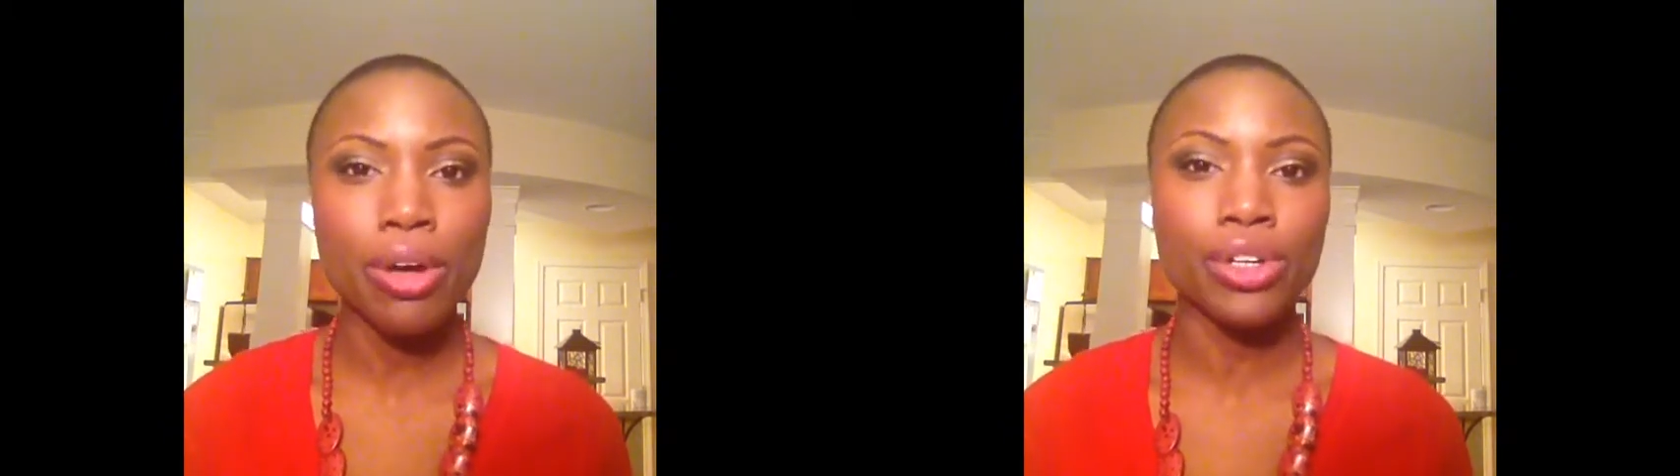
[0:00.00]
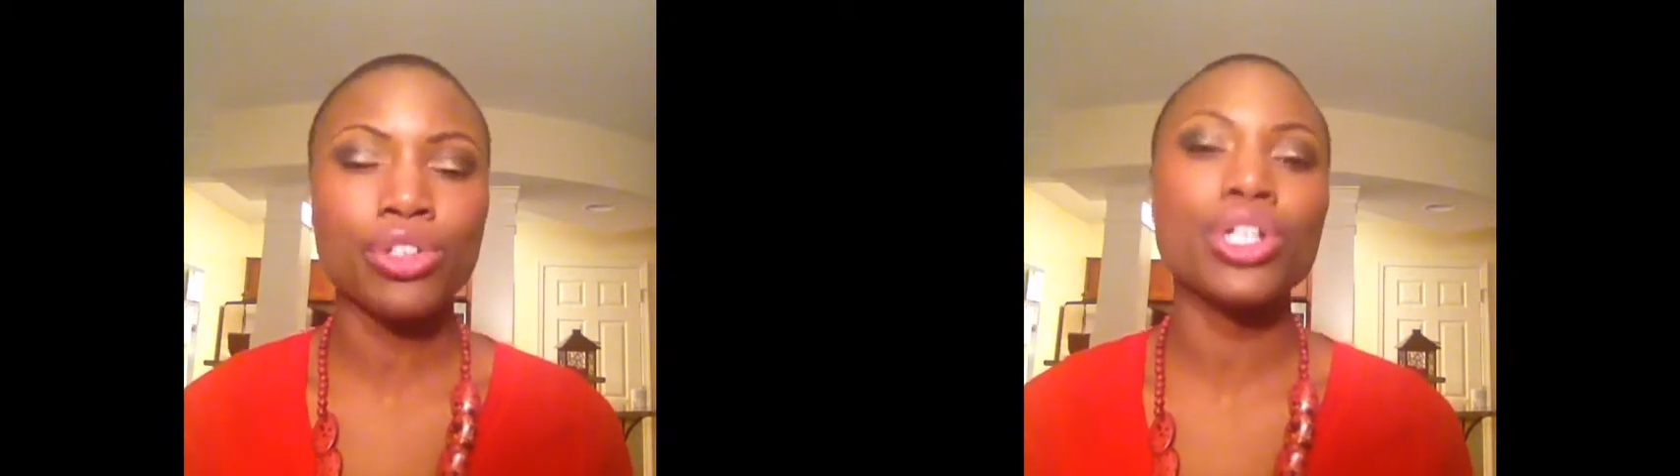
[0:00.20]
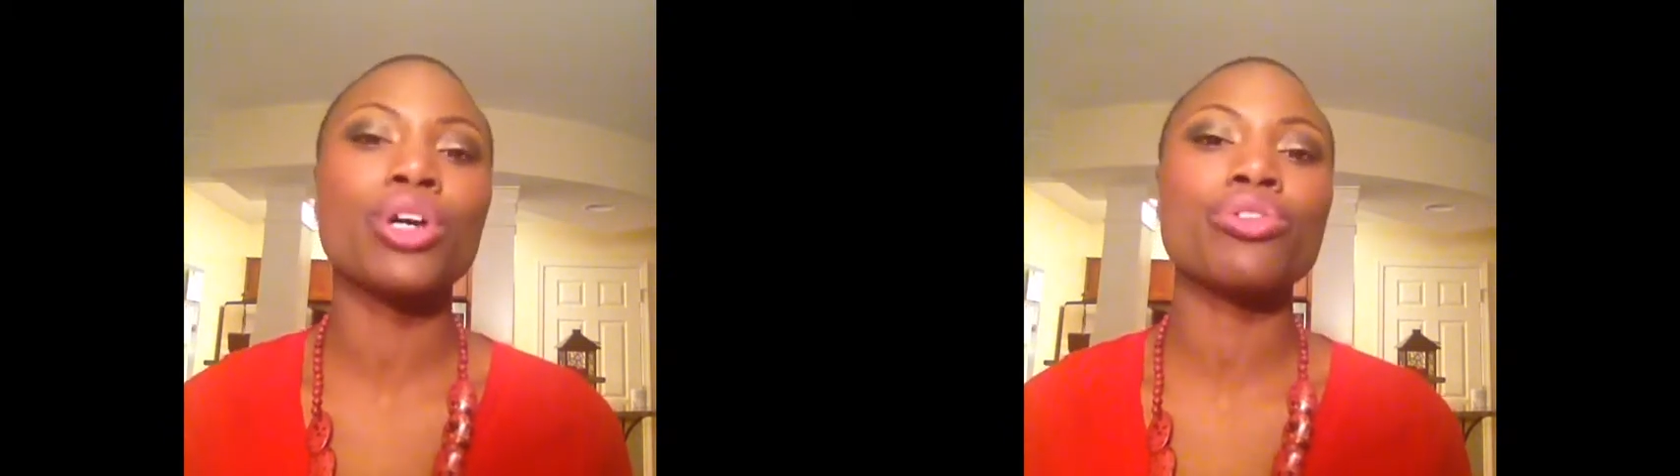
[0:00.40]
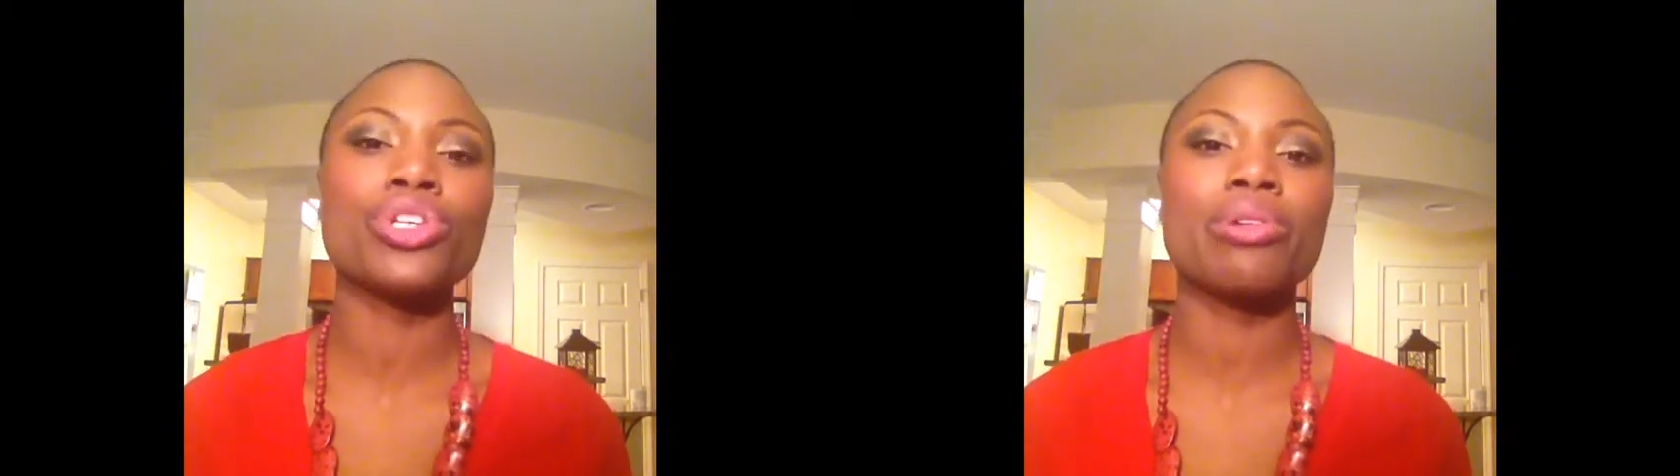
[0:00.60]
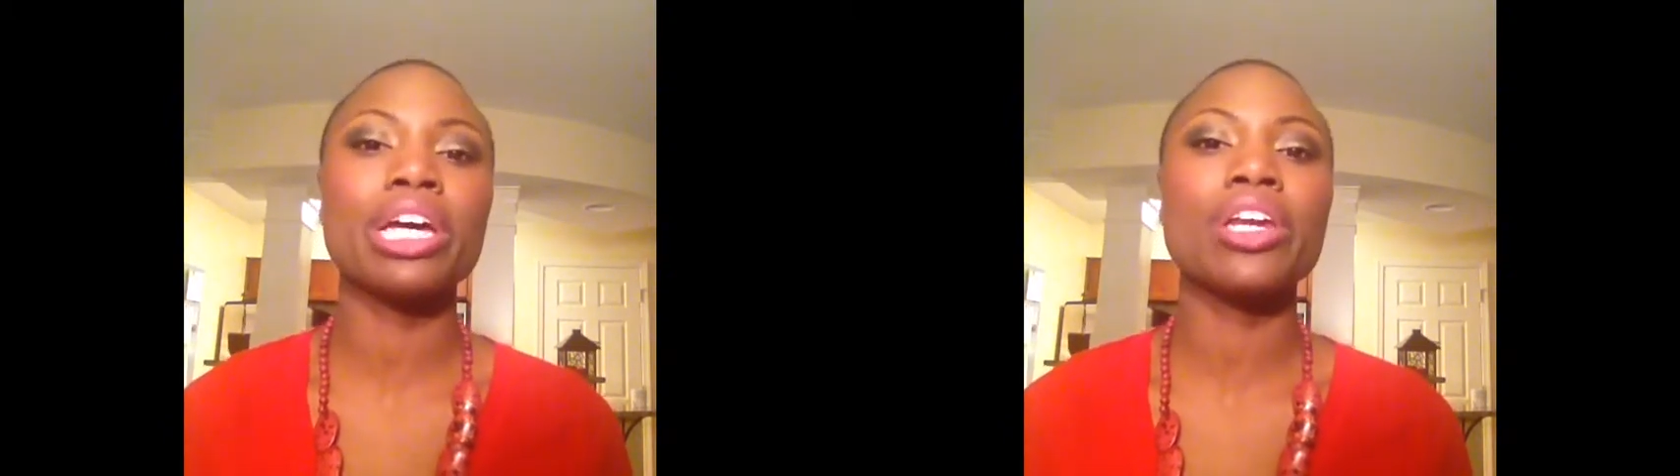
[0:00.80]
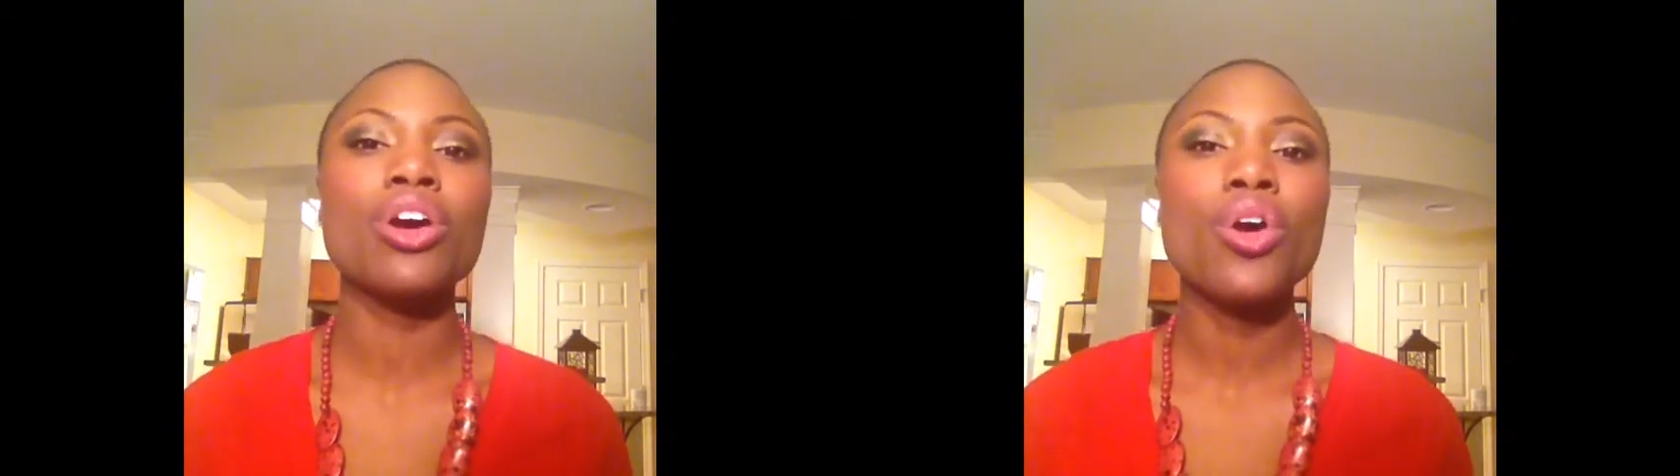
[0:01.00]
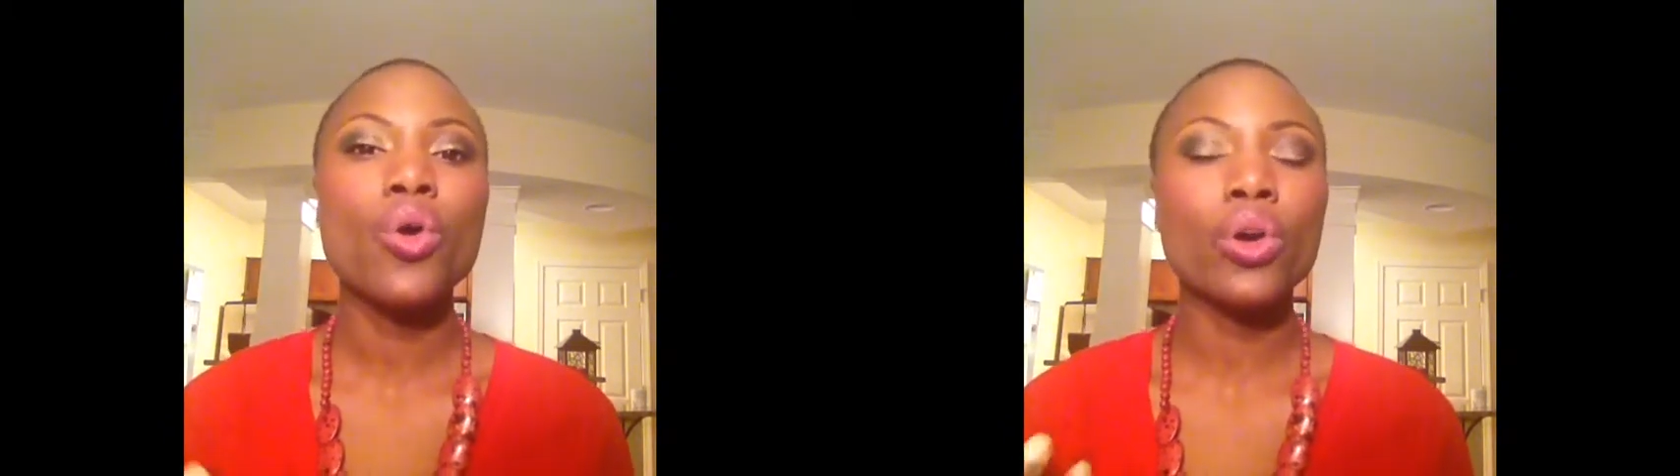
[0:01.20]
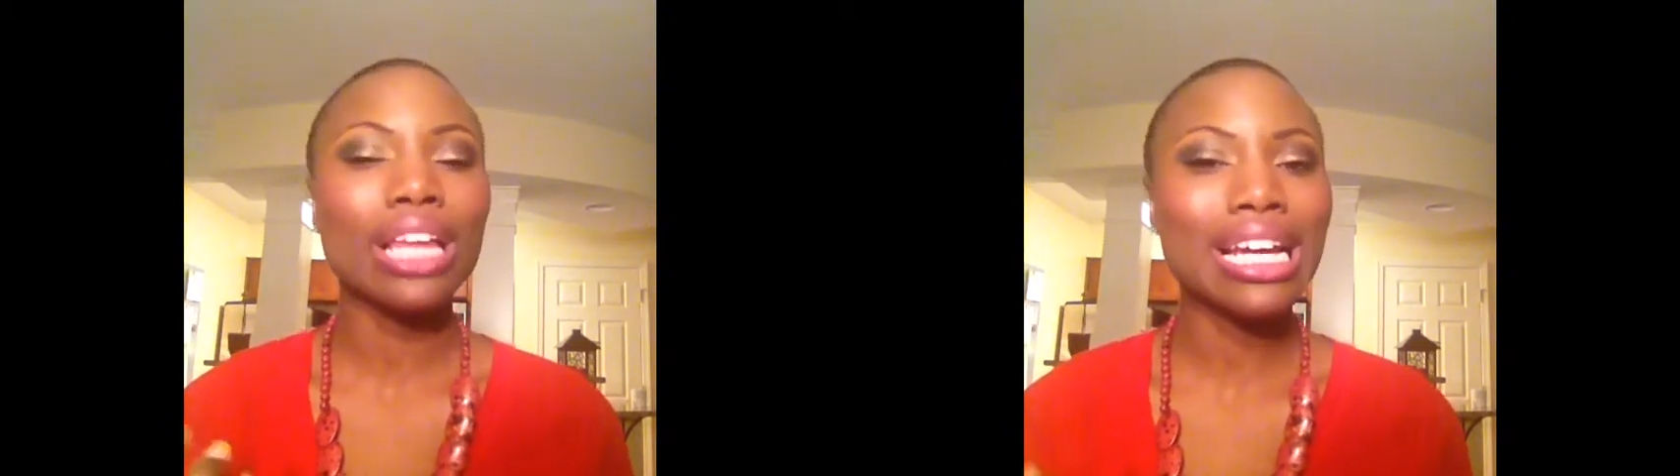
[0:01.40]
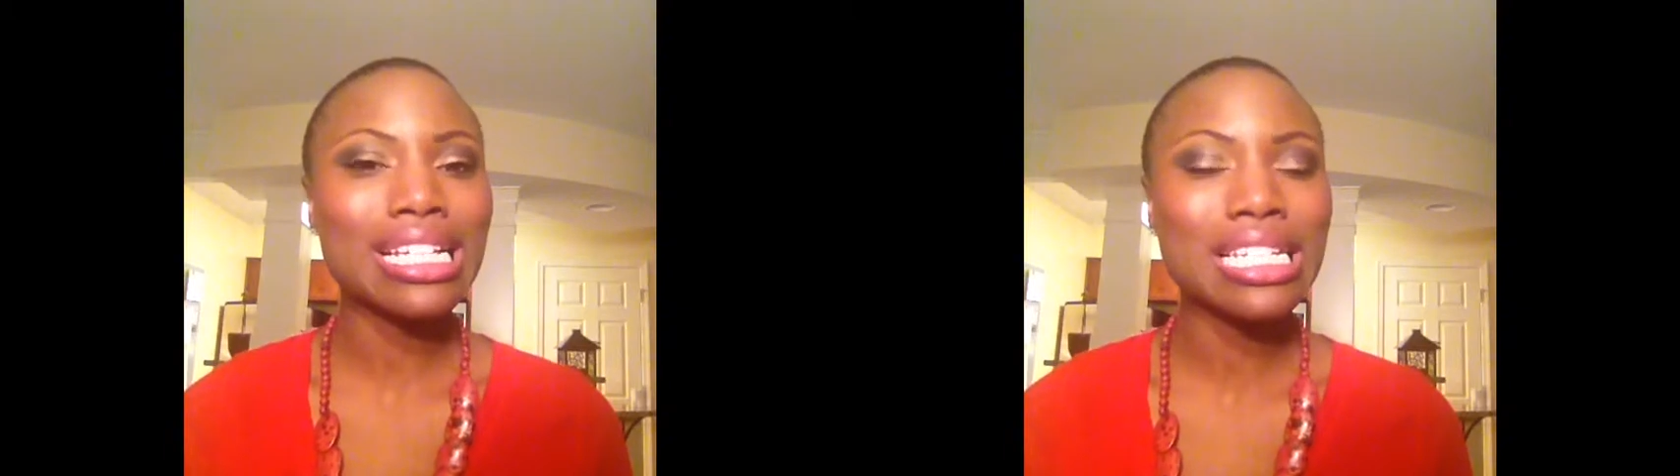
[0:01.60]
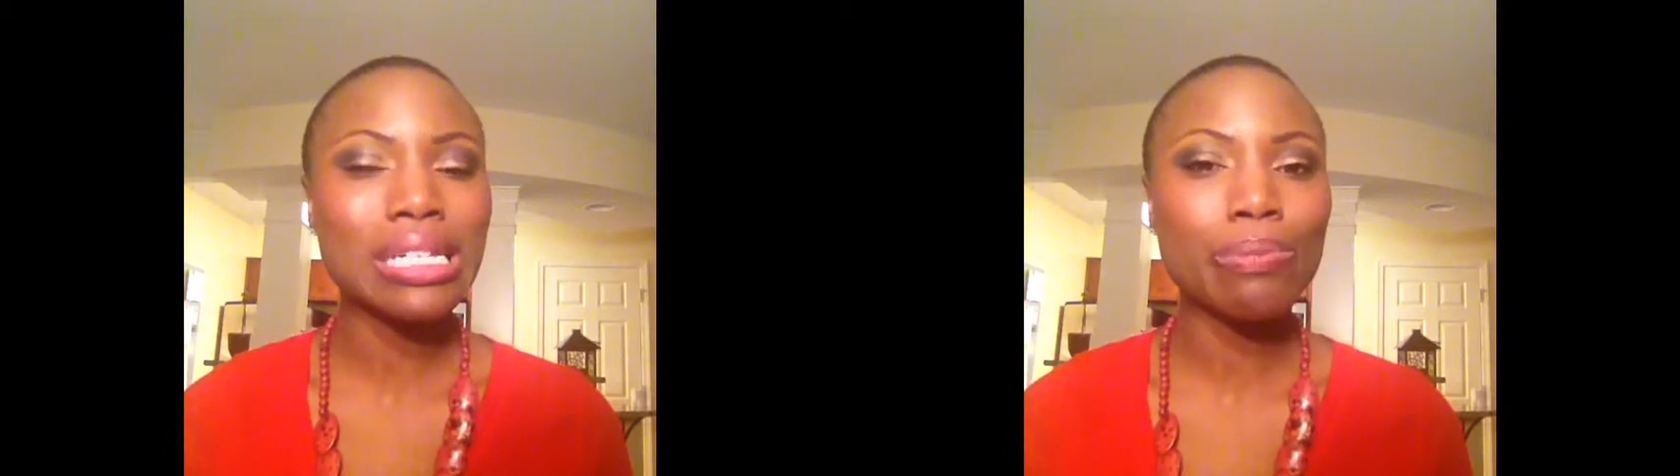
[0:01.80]
undertone to it, or like a
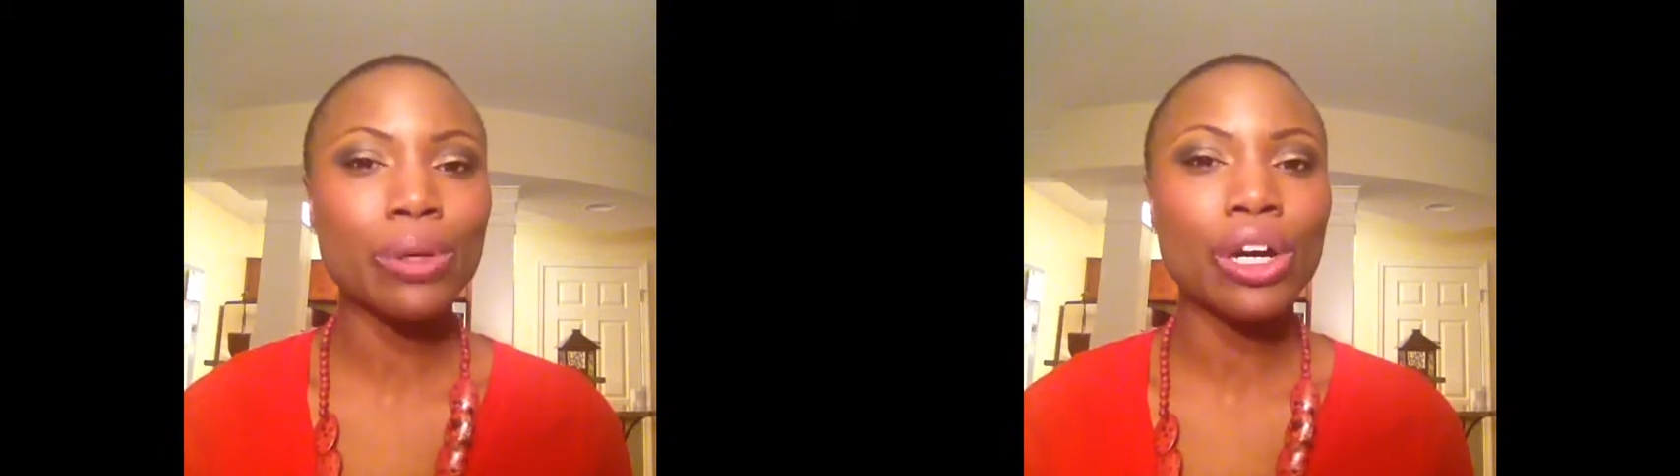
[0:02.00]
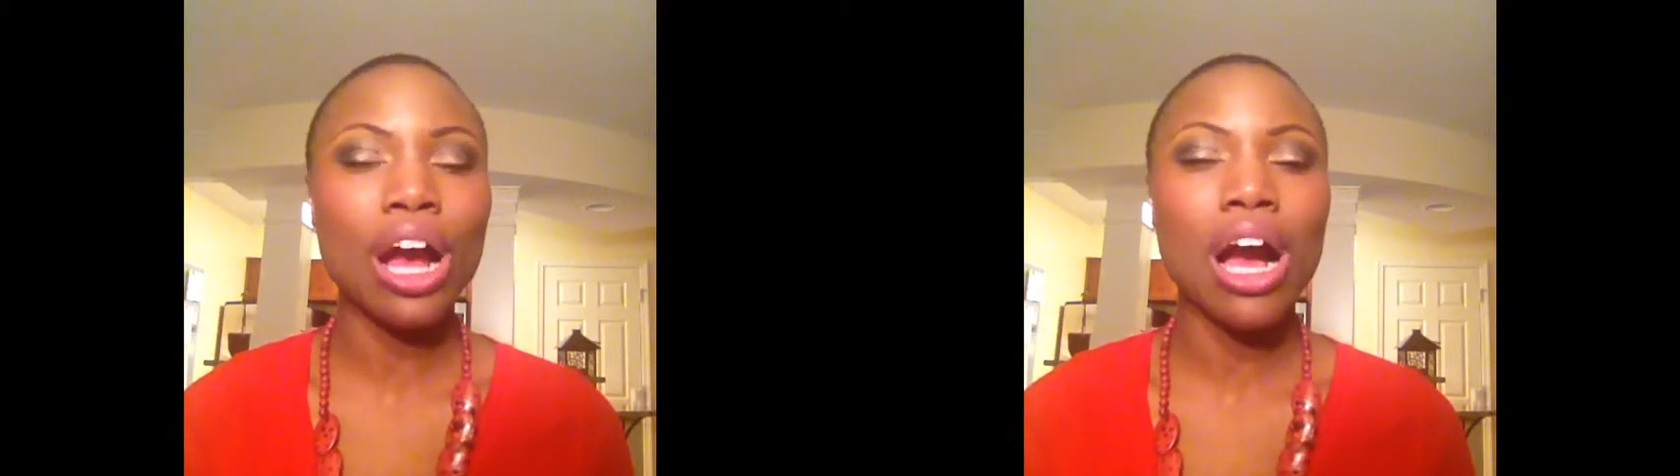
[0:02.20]
deeper,